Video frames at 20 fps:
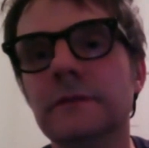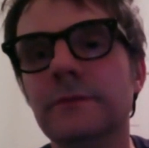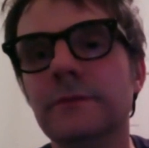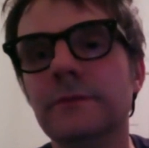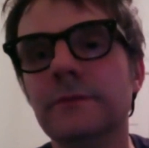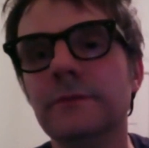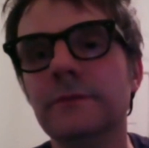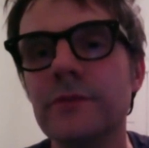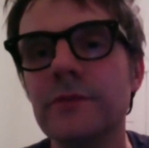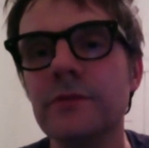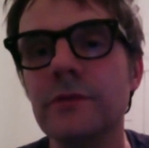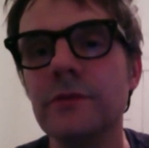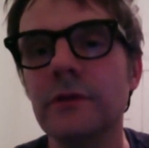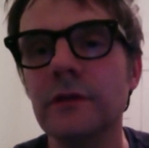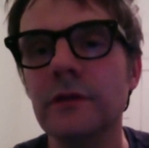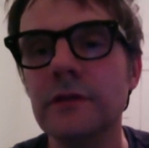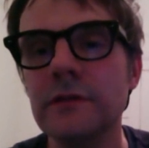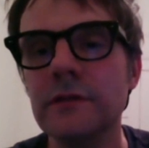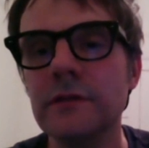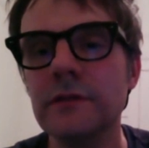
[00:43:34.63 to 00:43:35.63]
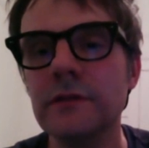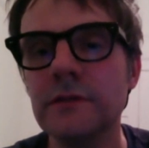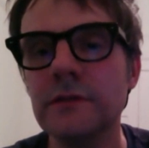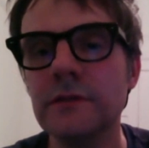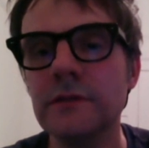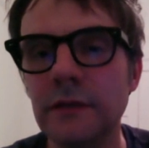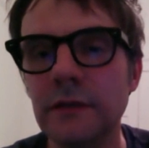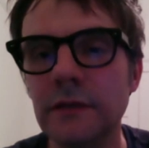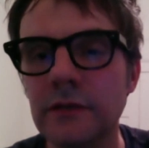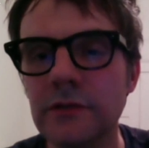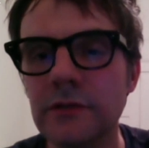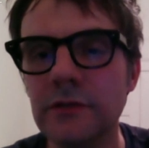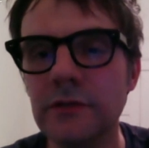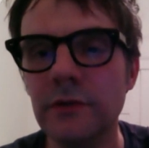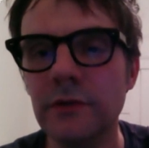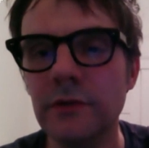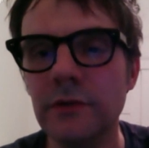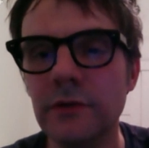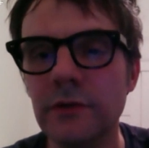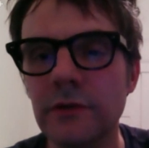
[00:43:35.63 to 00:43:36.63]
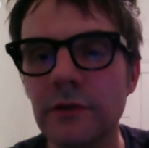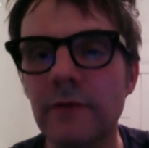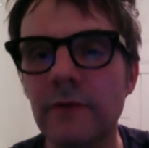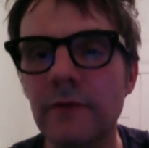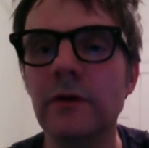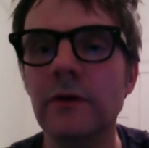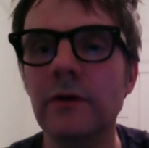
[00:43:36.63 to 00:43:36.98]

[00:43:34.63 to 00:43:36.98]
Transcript: So let's see, what else do we have here?